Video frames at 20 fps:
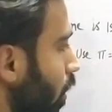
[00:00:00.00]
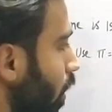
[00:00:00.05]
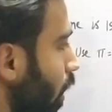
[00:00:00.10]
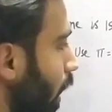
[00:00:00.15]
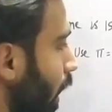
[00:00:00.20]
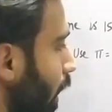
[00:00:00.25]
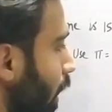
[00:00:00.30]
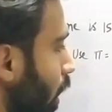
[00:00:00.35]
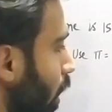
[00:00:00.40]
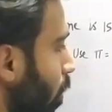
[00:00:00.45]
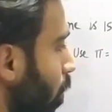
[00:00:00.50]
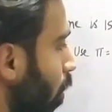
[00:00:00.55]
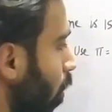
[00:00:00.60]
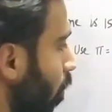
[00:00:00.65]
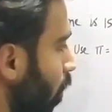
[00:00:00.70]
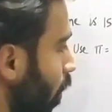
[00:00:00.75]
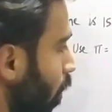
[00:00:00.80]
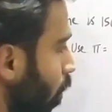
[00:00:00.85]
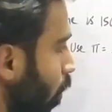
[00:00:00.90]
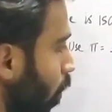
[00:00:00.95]
diagram
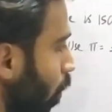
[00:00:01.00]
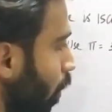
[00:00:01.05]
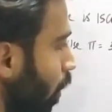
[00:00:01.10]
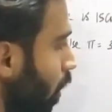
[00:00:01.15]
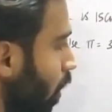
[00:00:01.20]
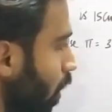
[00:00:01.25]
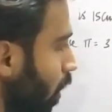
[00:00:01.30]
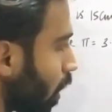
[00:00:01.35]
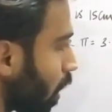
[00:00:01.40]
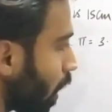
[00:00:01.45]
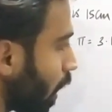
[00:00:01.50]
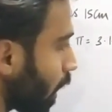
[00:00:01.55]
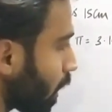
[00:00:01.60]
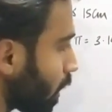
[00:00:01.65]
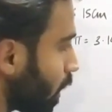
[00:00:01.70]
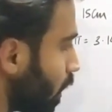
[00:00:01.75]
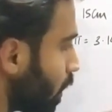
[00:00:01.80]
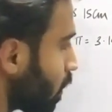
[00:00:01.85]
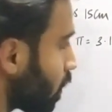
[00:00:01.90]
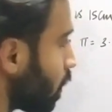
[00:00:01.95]
of a cone like
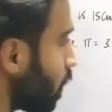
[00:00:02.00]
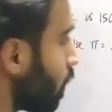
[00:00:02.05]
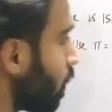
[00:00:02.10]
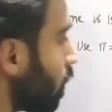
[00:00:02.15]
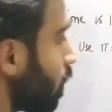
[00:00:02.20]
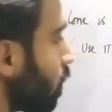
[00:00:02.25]
this.